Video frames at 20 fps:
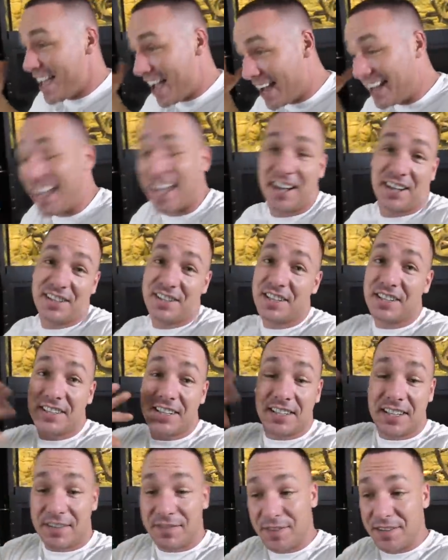Again, it's
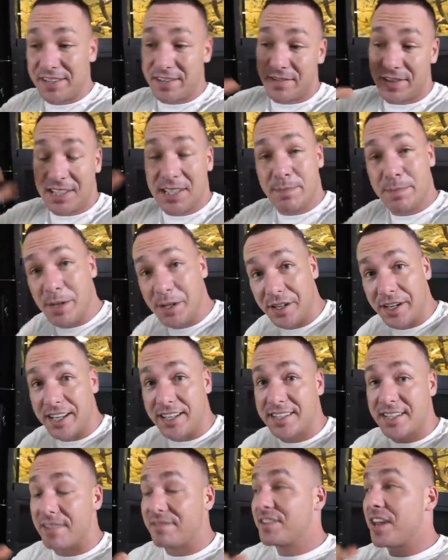just a difference of
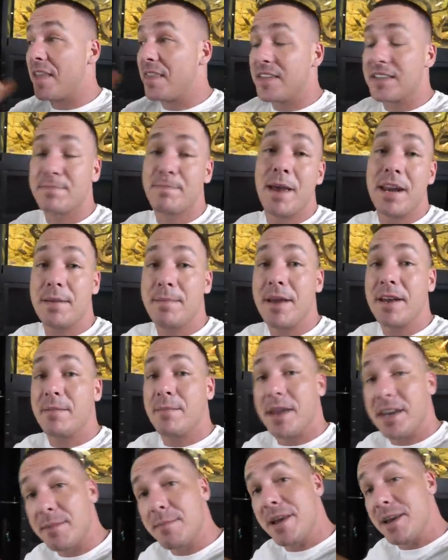experience. I've done this many, many,
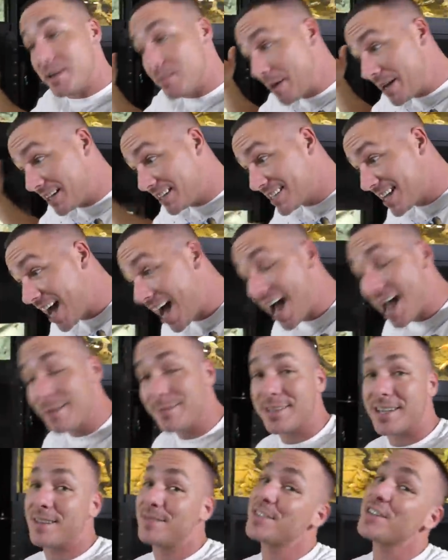many, many, many
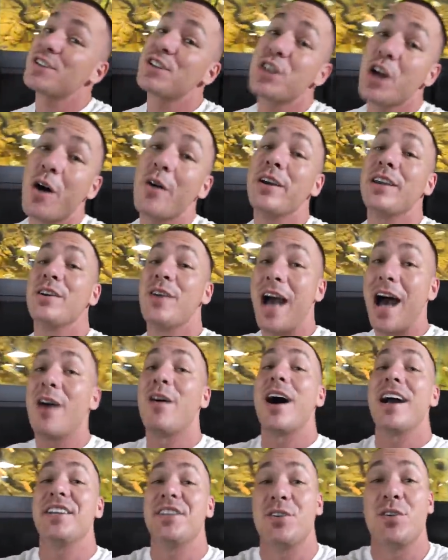times, and I'm just showing you
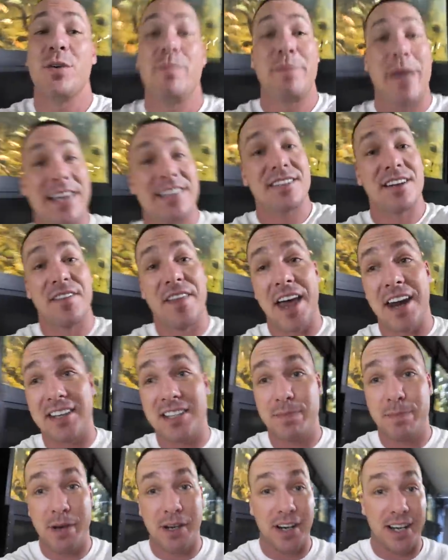how I do it based on that
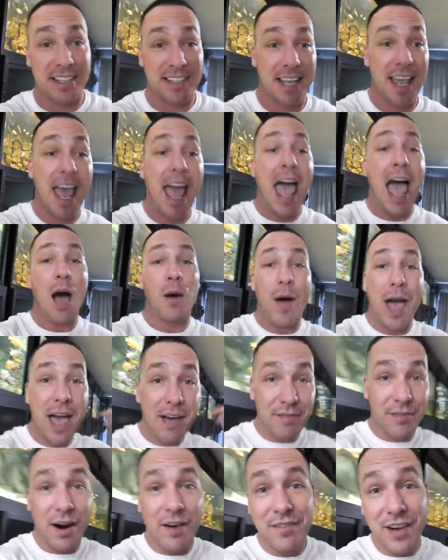experience.
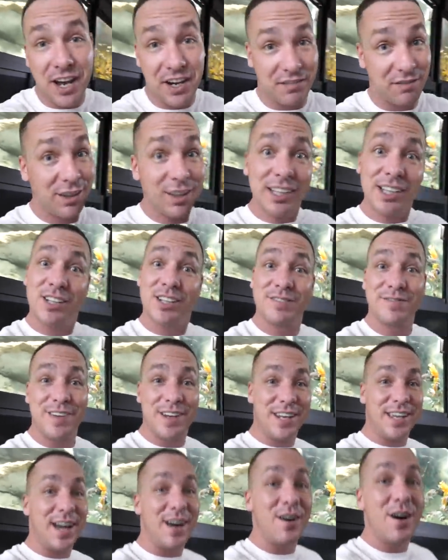However, I've got a really good
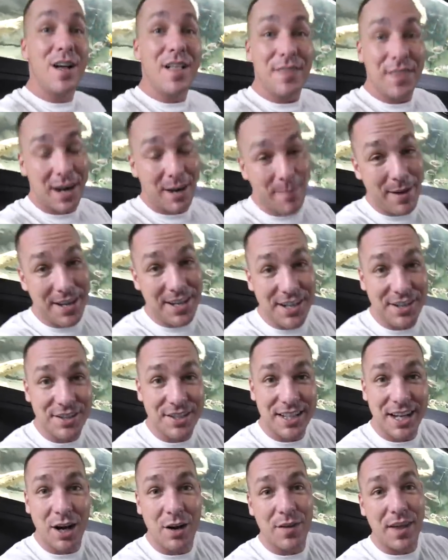video that I made
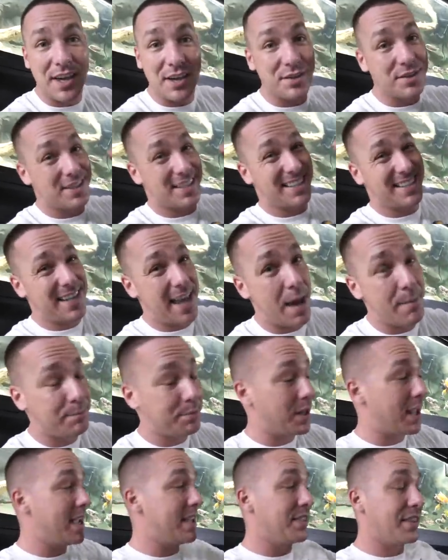years ago that uses a
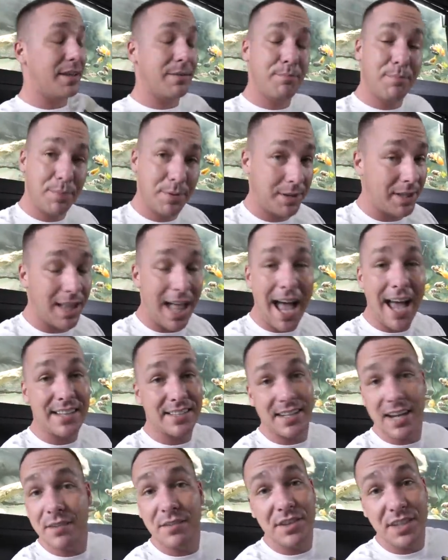template and the
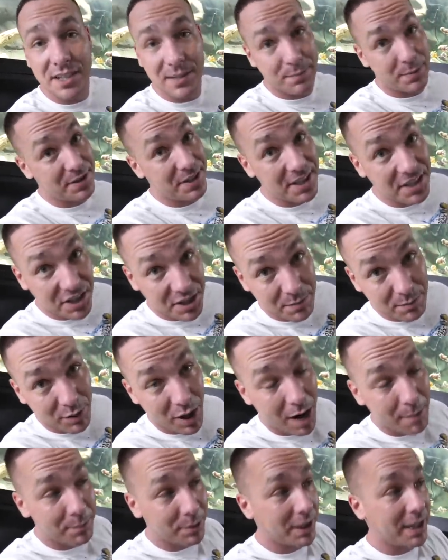glass and everything's positioned
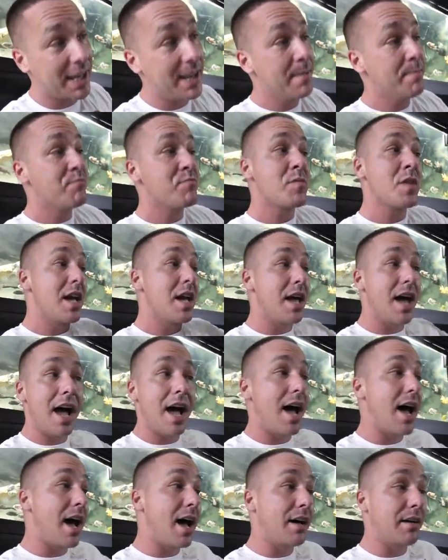properly.
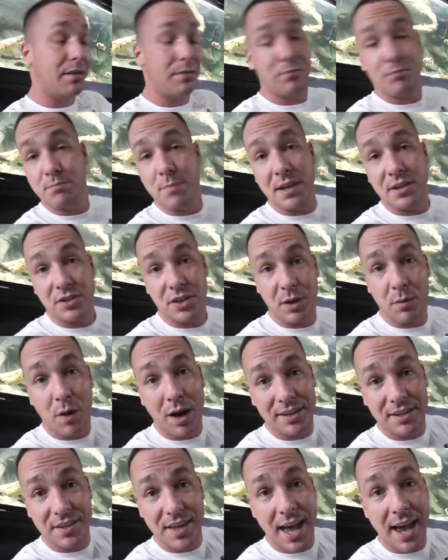Uh, make sure you
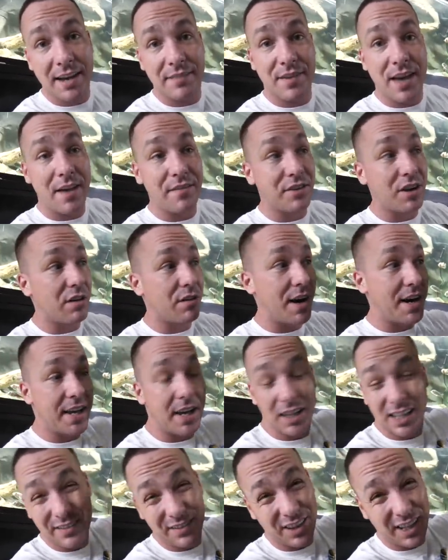watch that if you haven't
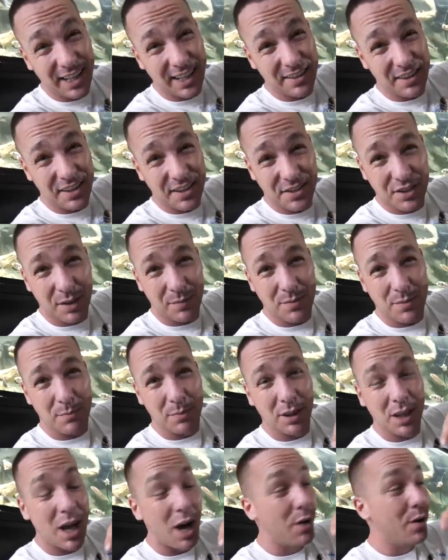already. I'll leave a link in the description
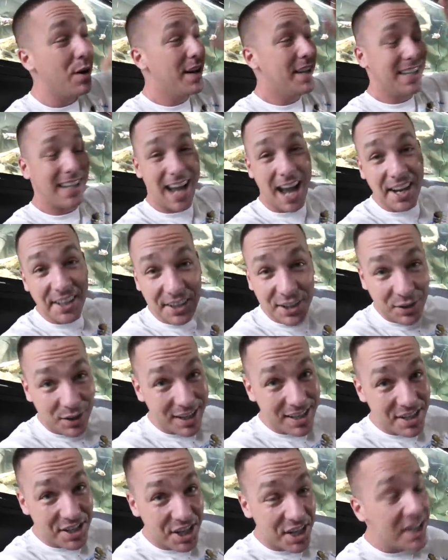below. Kind of
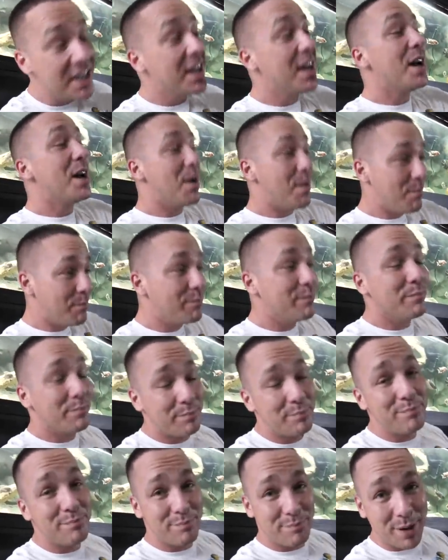cringy,
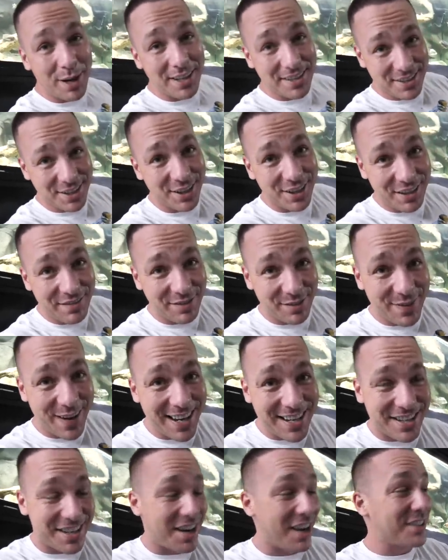but it's good
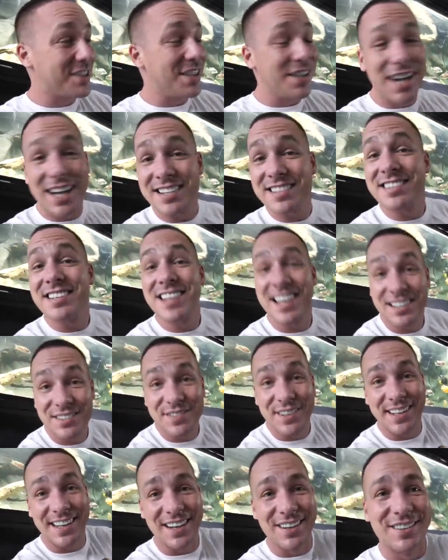information. I'll see you guys in the
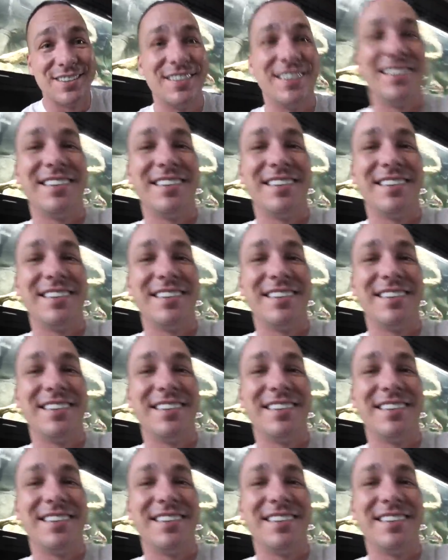next video.